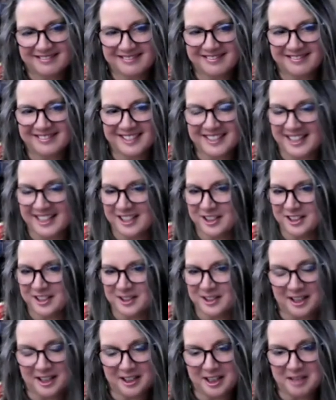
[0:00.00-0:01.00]
just had to
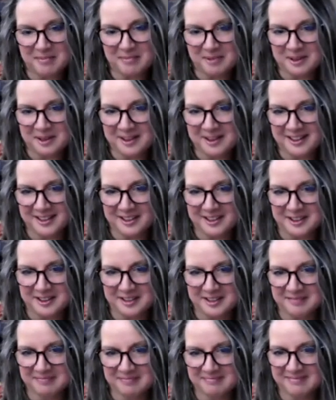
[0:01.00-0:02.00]
crack up with the
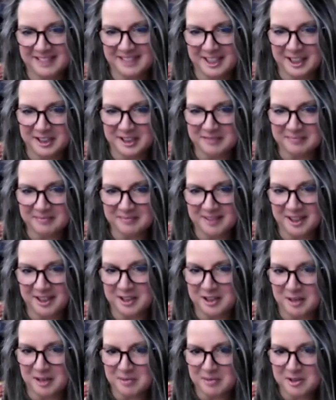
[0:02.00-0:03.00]
whole, you know,
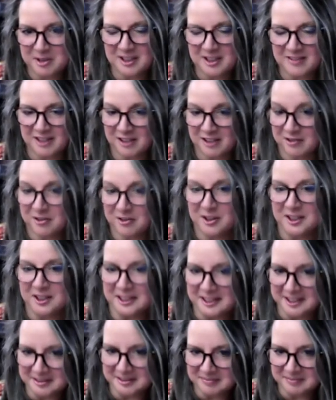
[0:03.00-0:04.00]
interruption of our
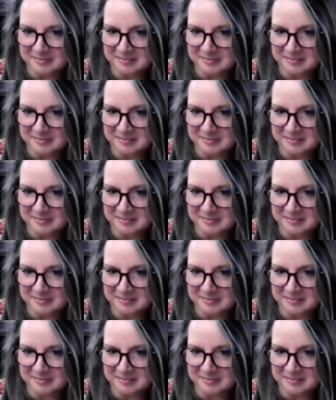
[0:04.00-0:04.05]
friend,